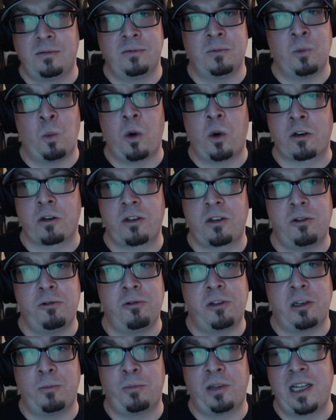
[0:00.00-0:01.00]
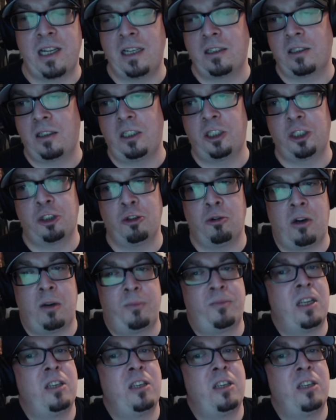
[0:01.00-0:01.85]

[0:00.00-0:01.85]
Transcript: one or two could potentially show up.